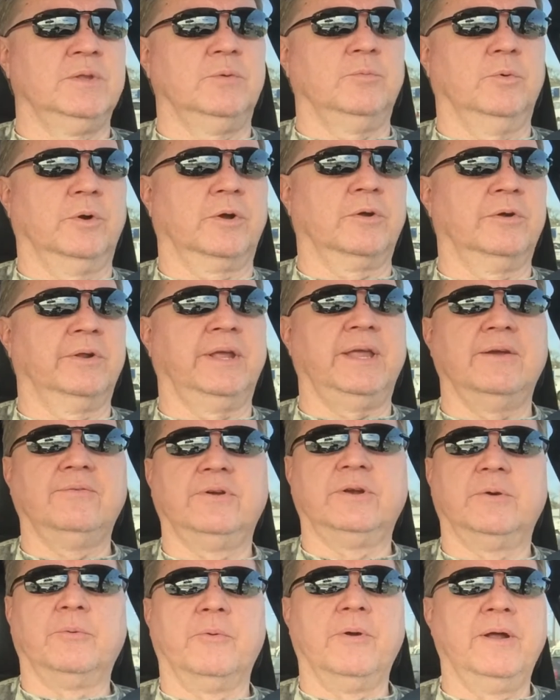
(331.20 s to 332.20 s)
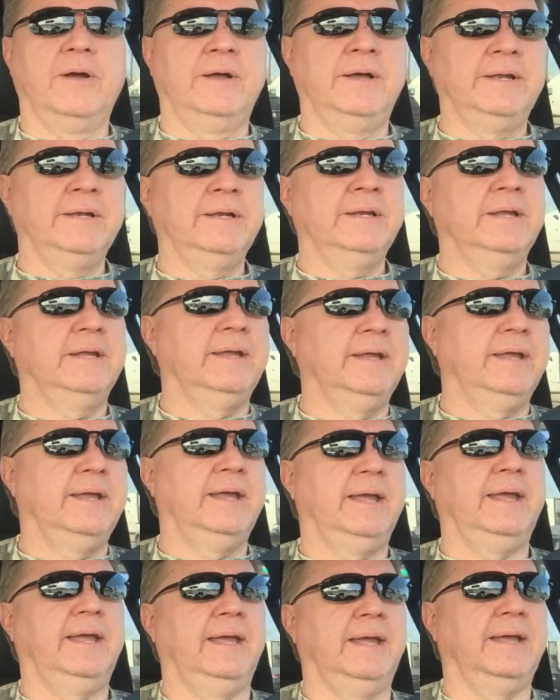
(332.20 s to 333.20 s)
we're going to give it a run,
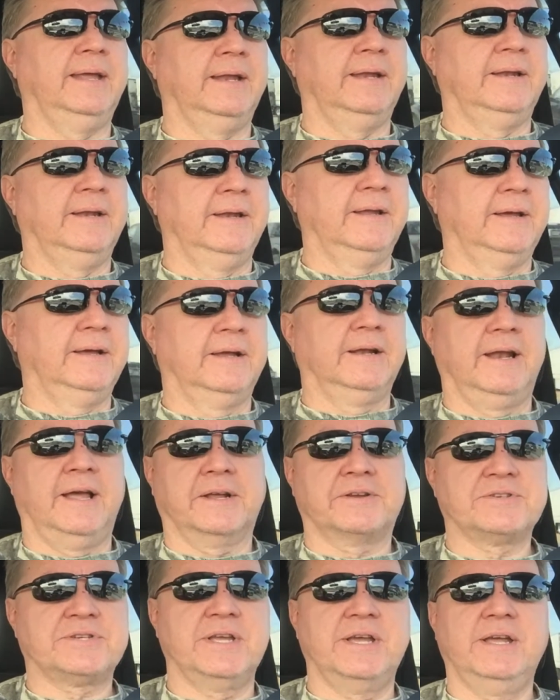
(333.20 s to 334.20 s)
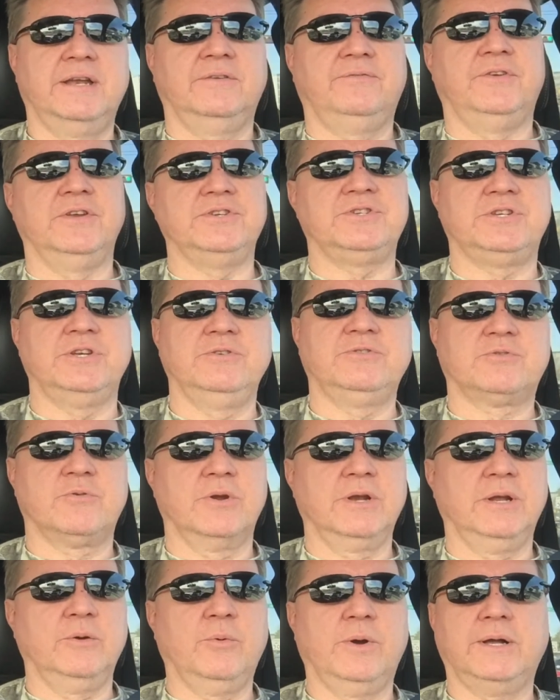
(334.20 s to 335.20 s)
and like I said, if it shoots
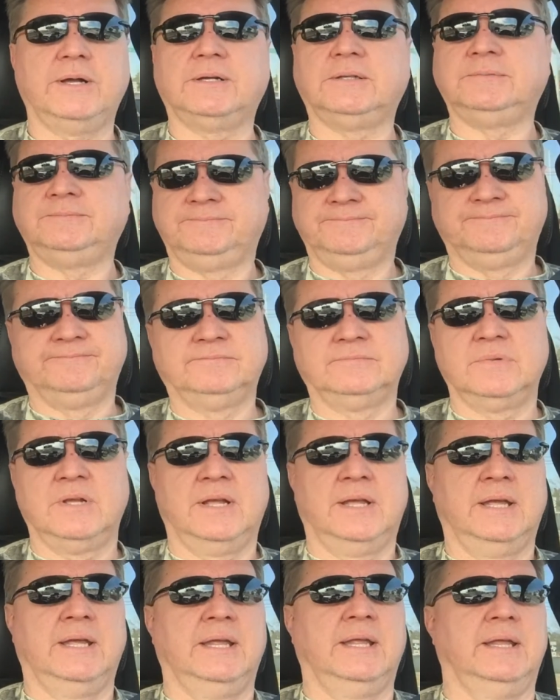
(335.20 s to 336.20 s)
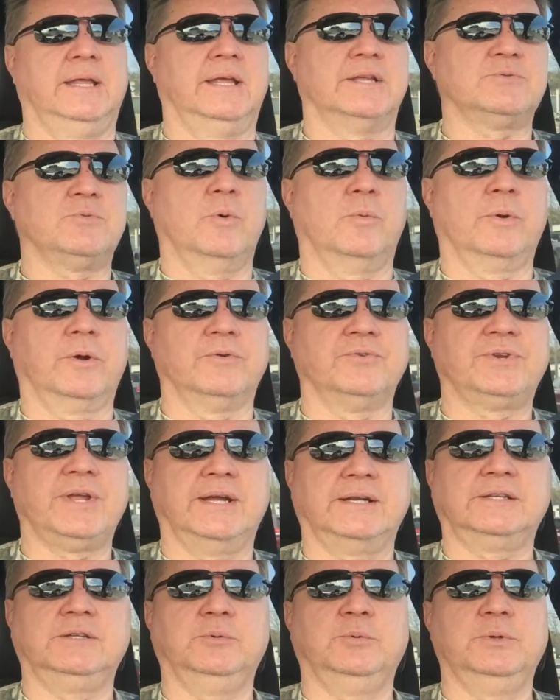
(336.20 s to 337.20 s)
really well, that's what we're going to
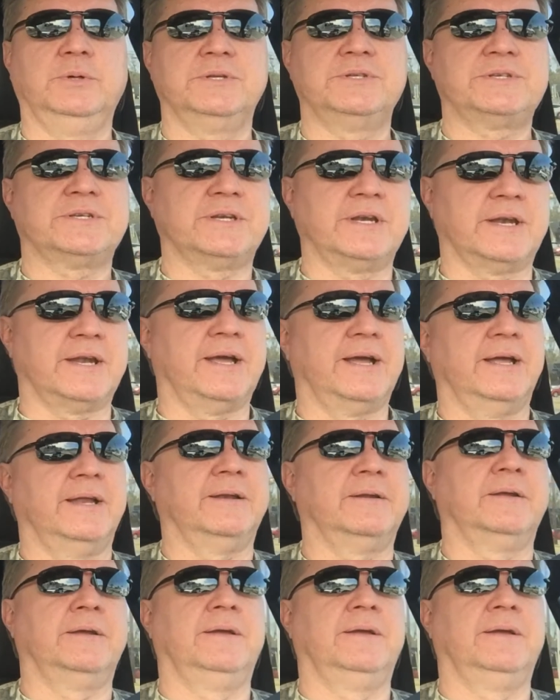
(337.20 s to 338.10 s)
take to the woods tonight.